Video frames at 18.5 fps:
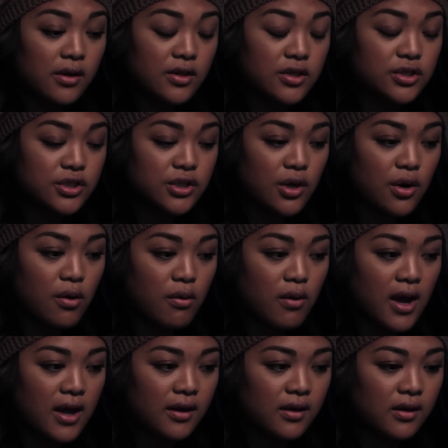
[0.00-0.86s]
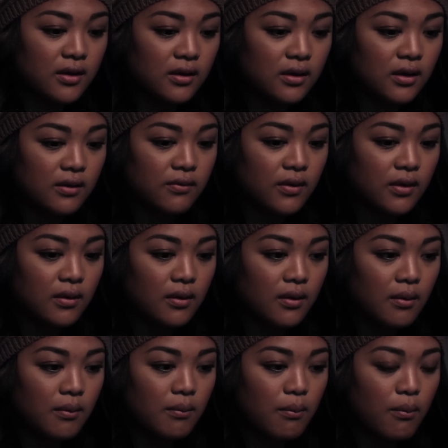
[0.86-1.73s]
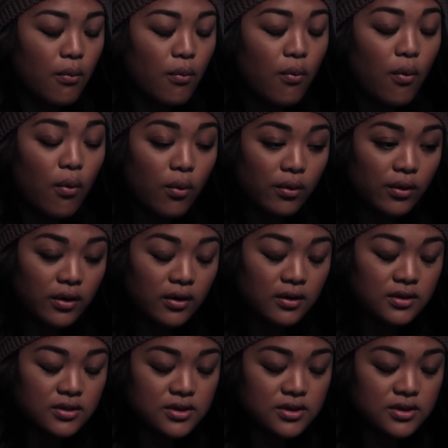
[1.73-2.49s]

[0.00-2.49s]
of the show, I can even more